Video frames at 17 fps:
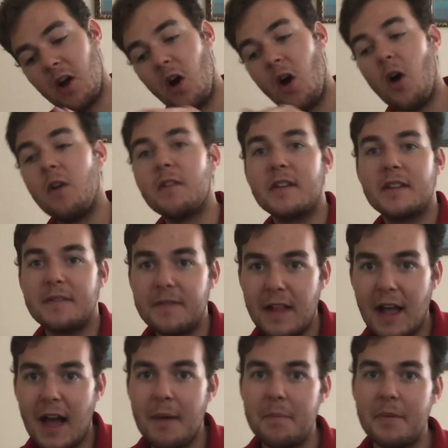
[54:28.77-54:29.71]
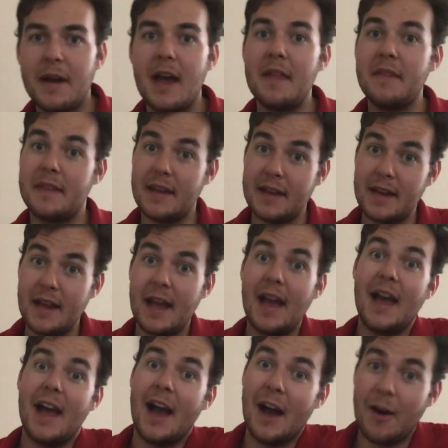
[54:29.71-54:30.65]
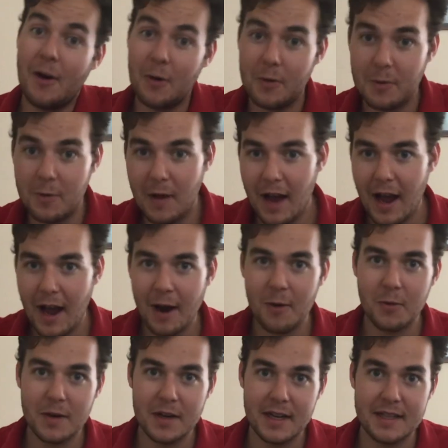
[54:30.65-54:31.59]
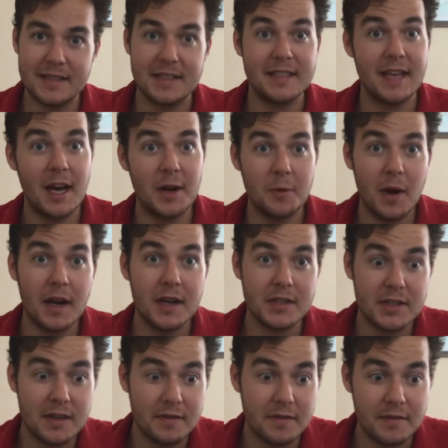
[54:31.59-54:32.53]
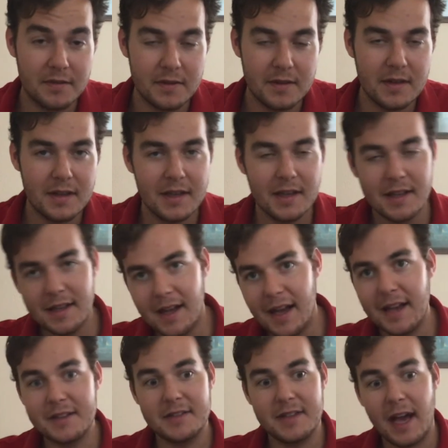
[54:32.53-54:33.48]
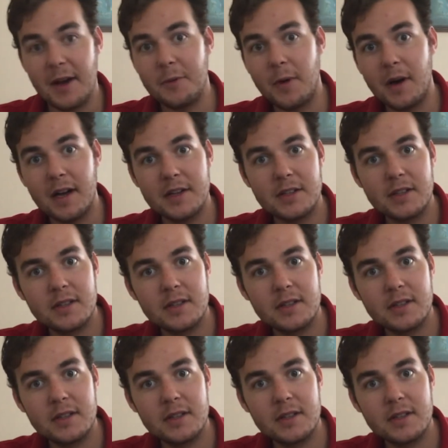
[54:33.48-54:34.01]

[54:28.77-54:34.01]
over the flap, and then outward as the downwash downwash.